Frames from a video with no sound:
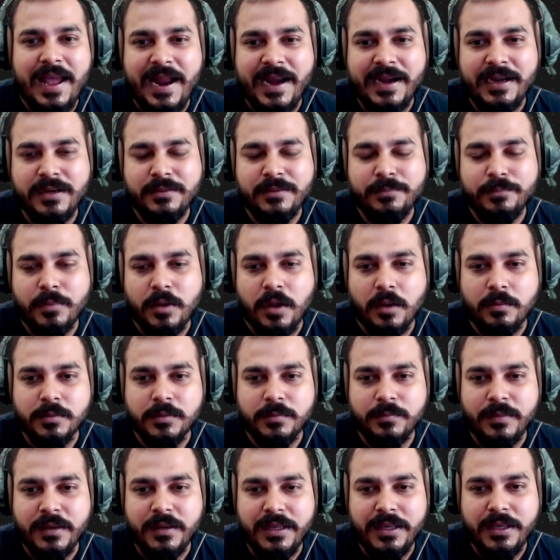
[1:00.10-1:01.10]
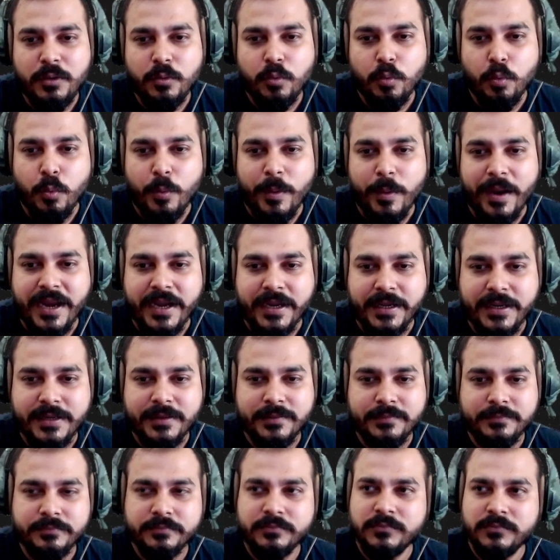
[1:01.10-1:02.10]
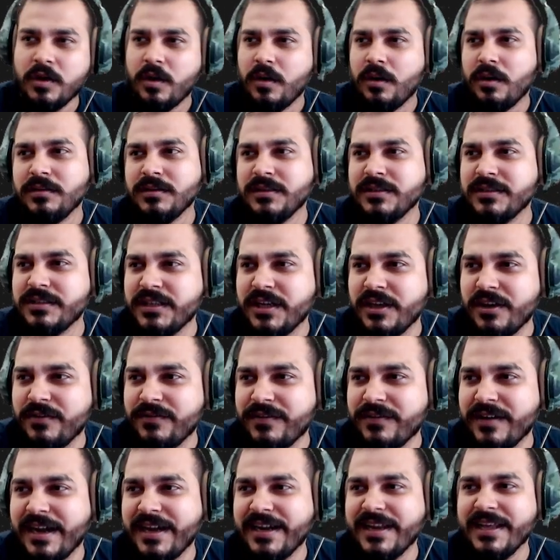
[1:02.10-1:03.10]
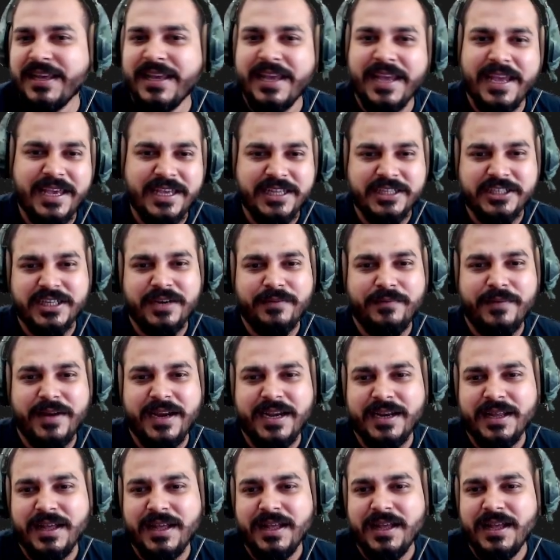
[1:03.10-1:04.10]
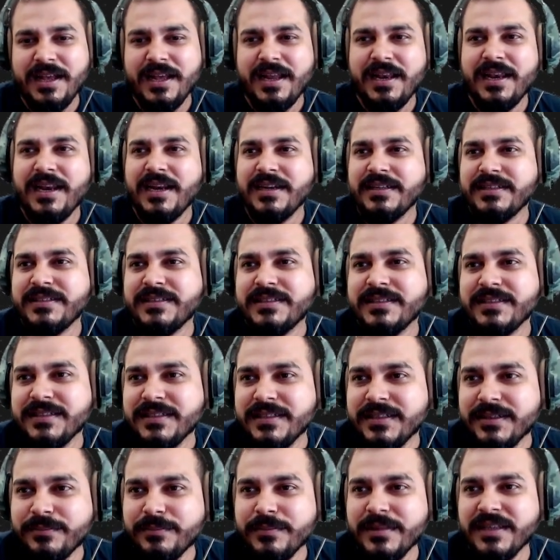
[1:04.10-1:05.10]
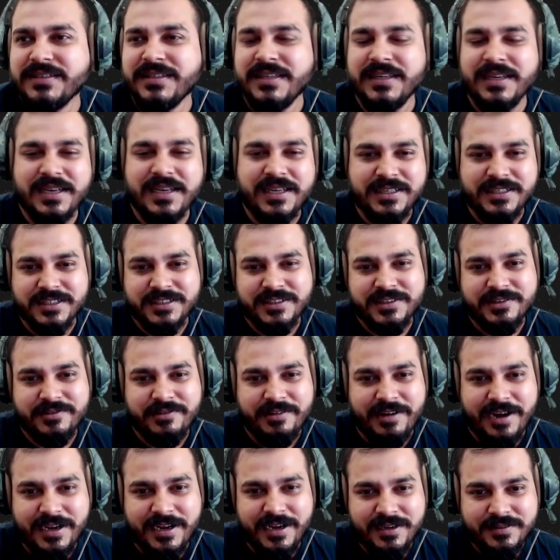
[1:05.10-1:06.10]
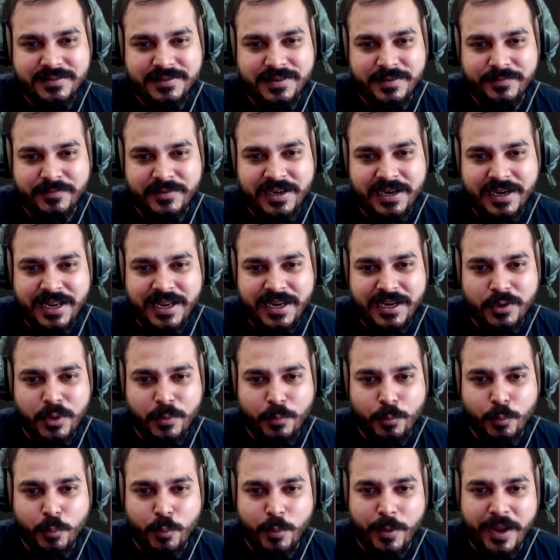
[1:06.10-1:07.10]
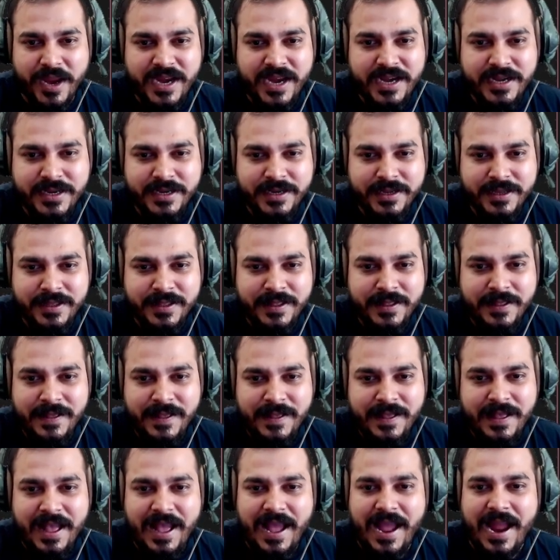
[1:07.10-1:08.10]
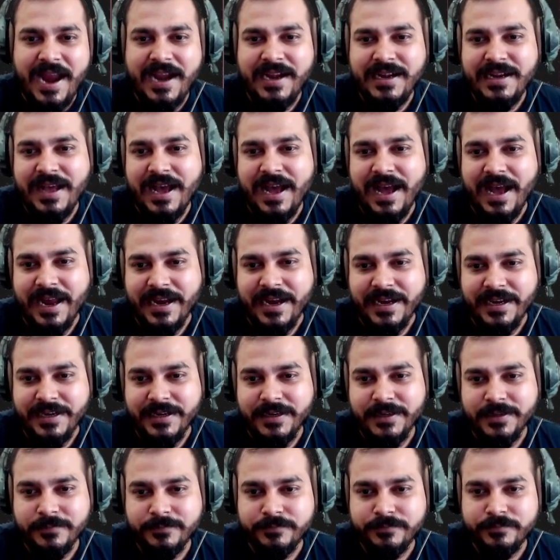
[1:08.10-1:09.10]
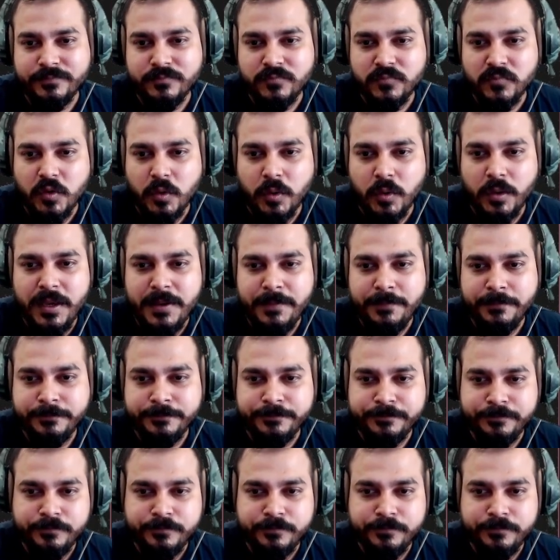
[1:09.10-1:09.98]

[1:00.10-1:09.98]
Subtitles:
and probably weight. Or instead of writing age and weight, let's basically just write something like weight and height. Okay.